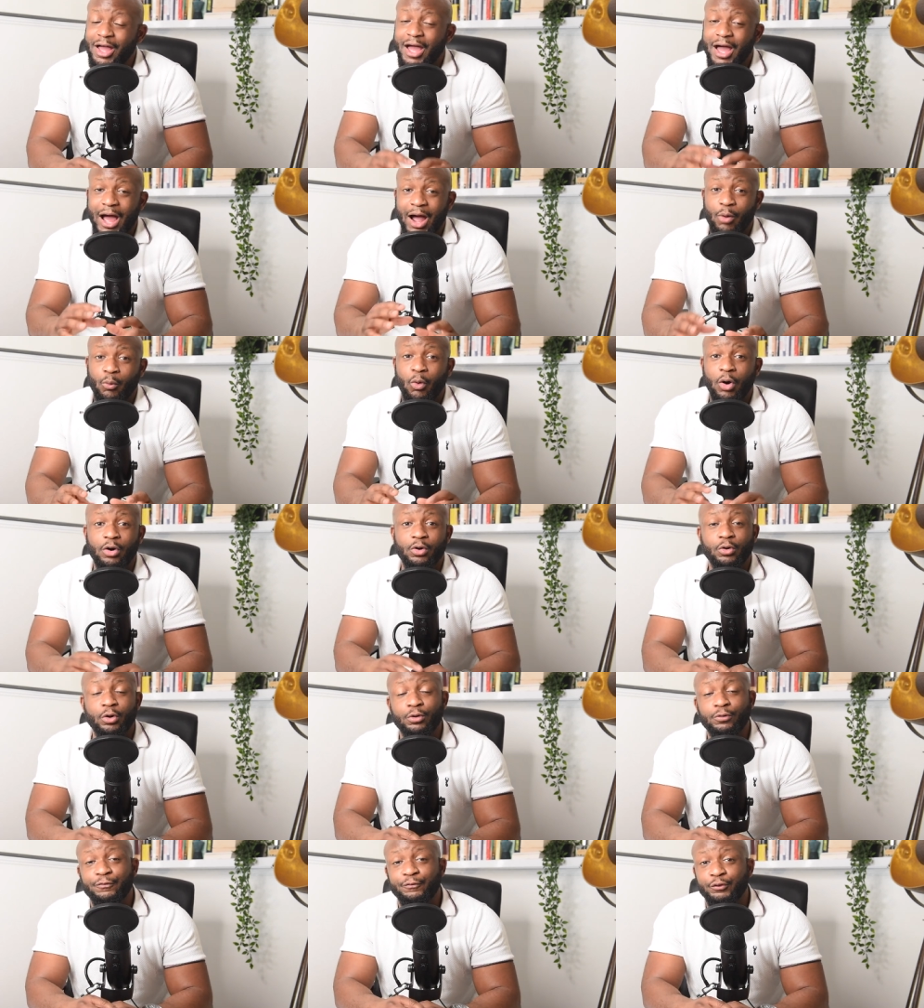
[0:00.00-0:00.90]
I won't
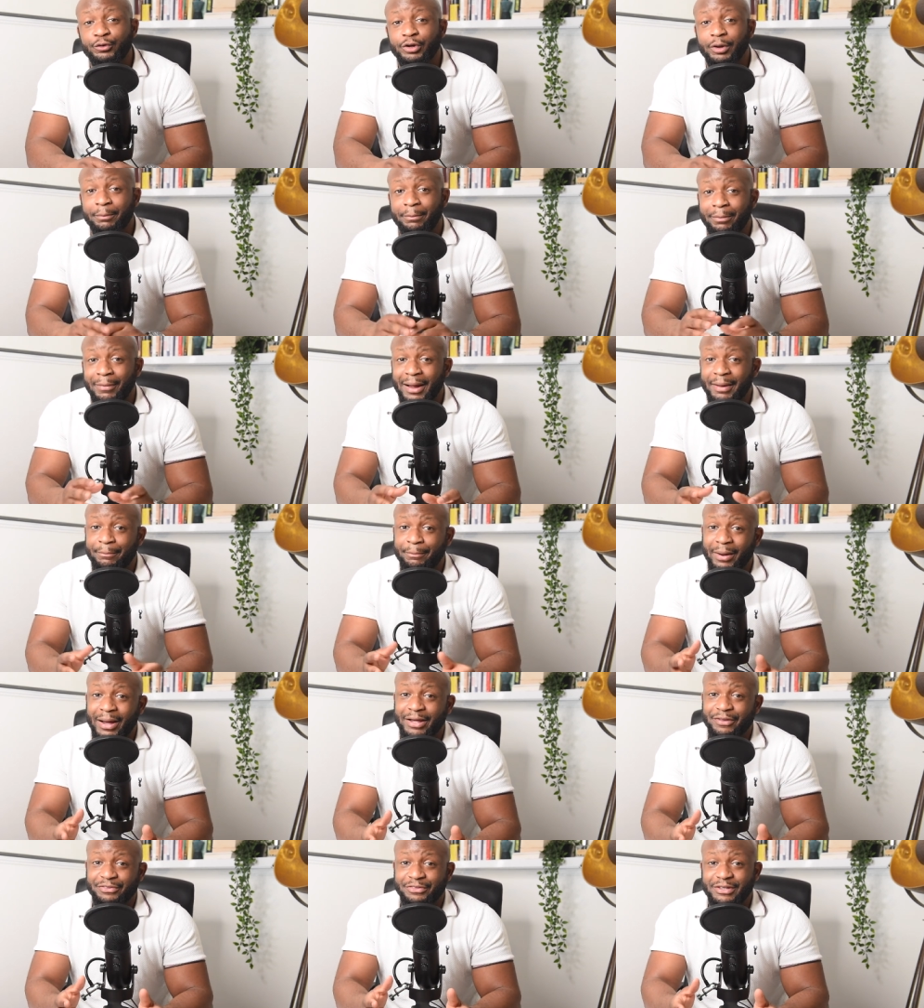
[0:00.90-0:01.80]
go through the, my
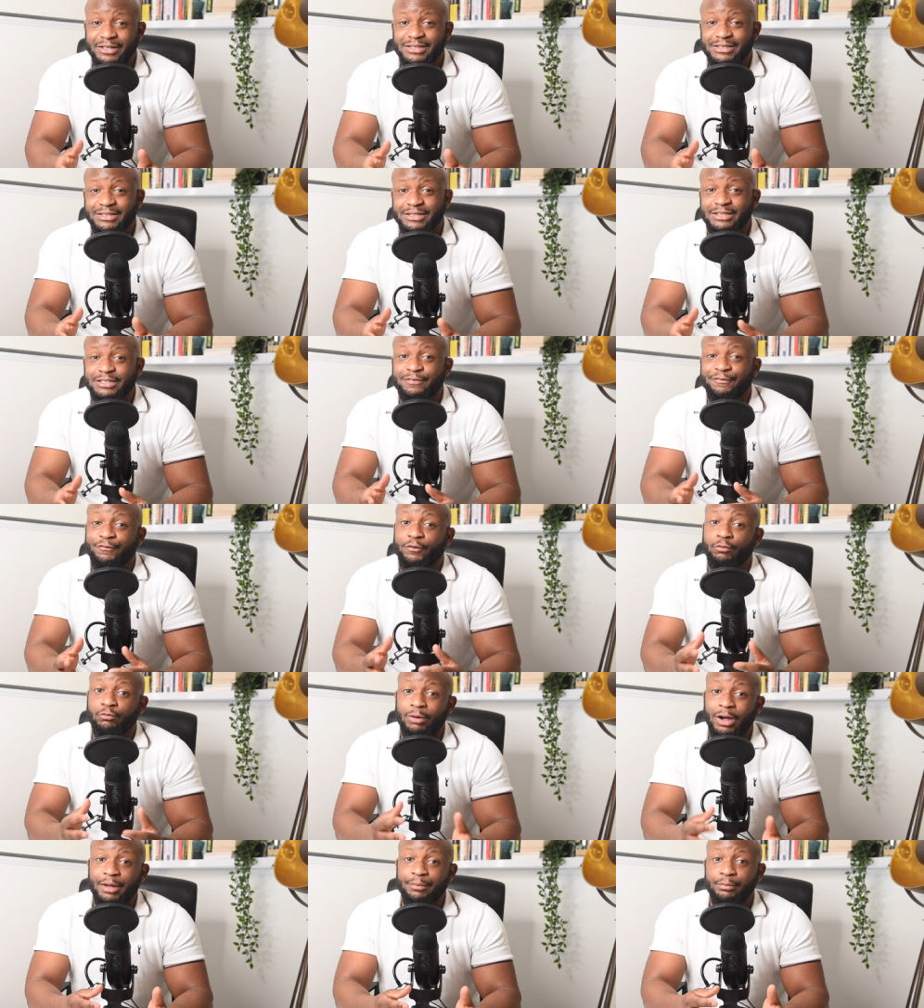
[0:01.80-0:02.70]
buy thesis for
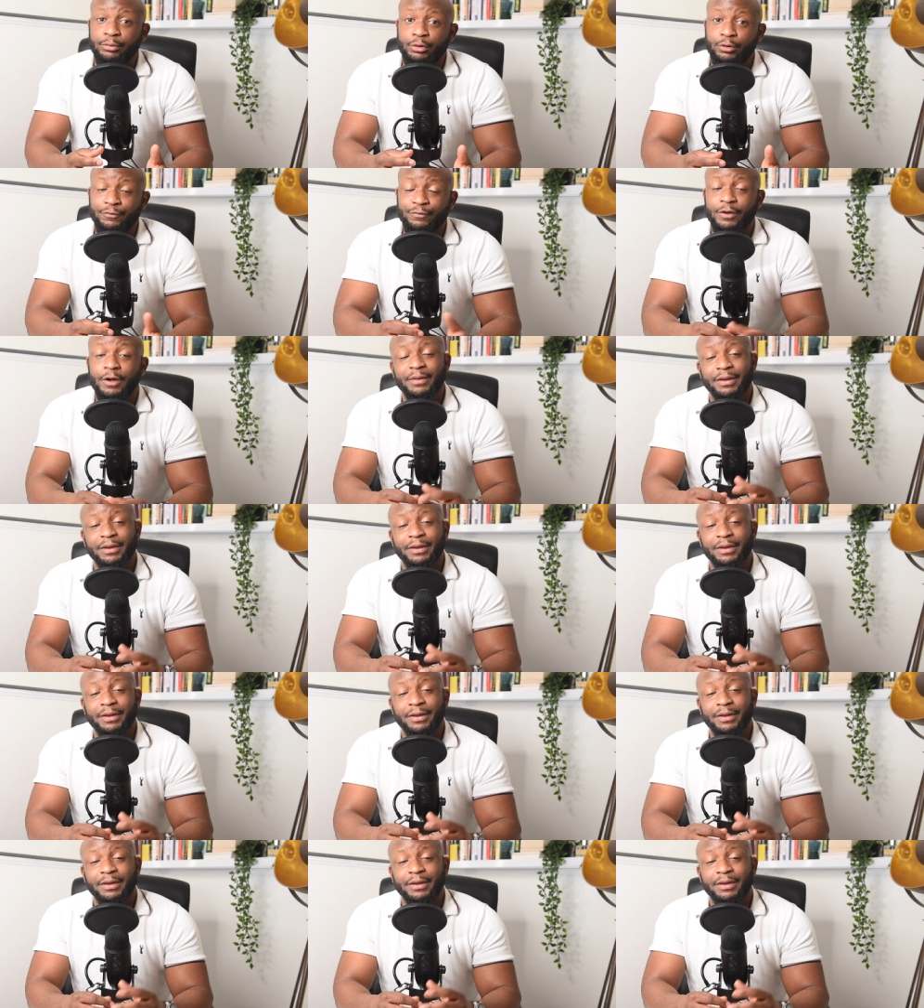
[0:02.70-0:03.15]
Rightmove,